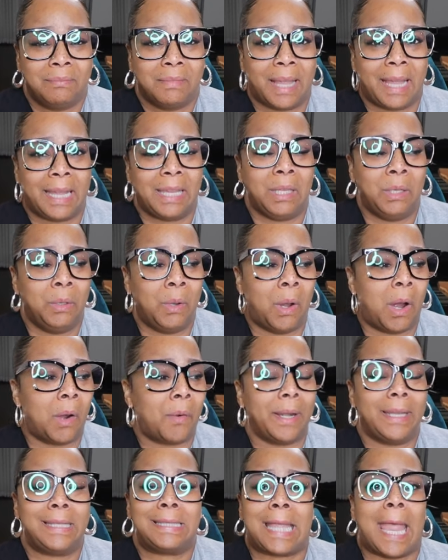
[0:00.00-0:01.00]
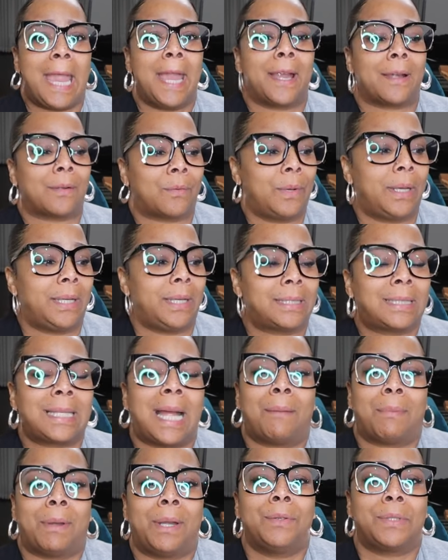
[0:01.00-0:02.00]
Like, you already scared when it's
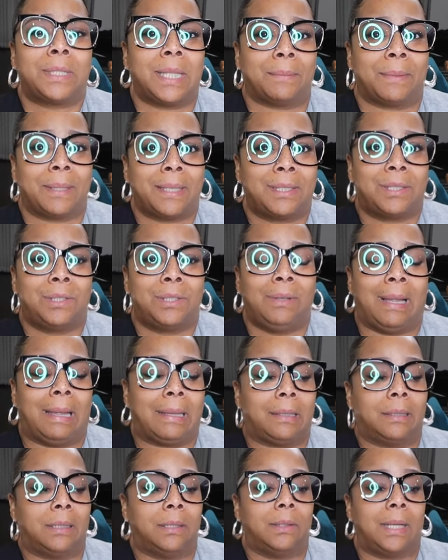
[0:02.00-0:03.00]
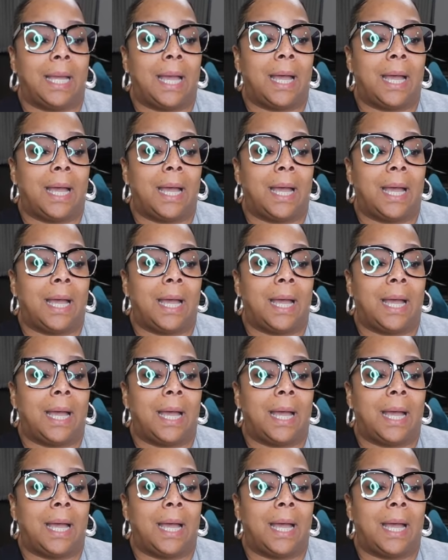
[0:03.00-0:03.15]
time to do something because you like, oh,